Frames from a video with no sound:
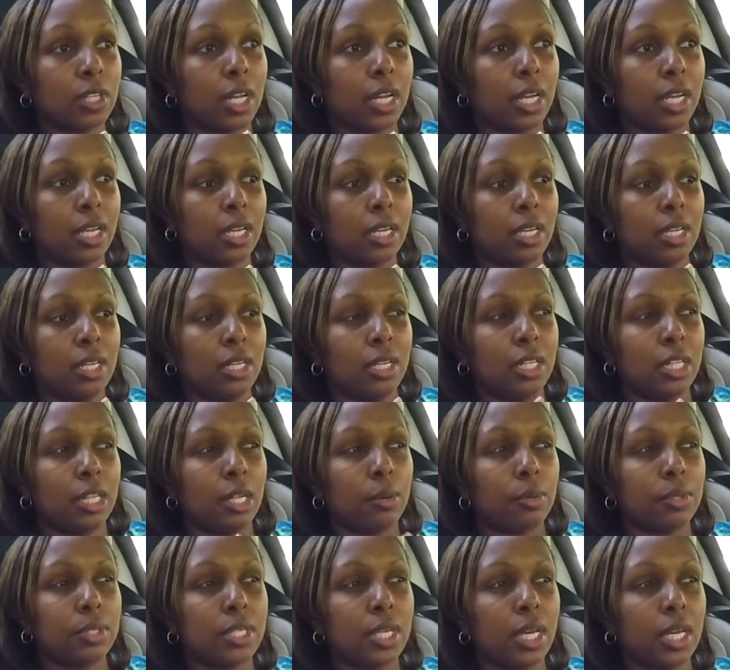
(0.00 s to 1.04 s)
Like
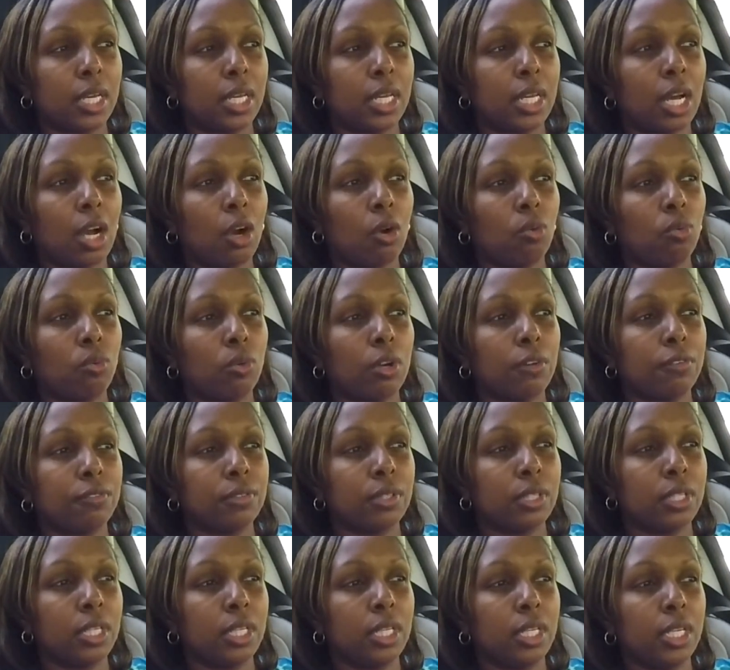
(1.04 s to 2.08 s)
they were taking out
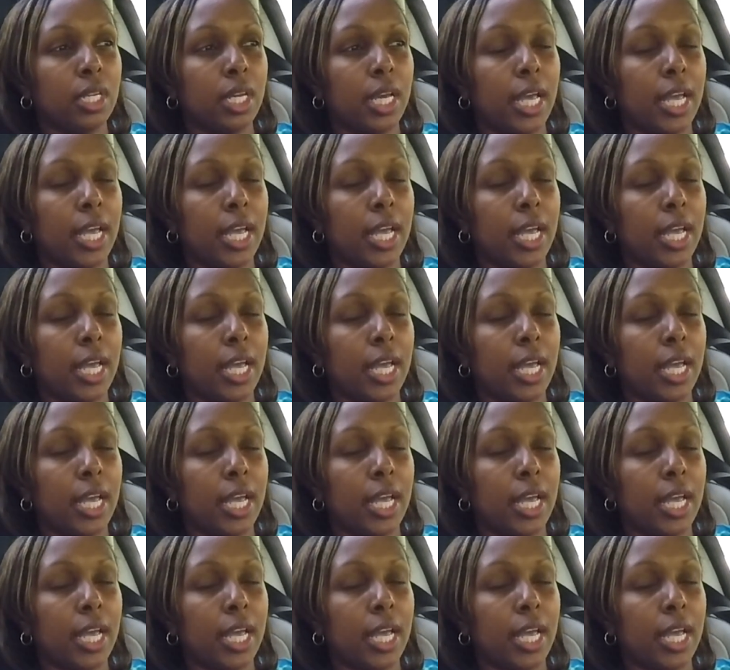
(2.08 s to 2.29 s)
roughly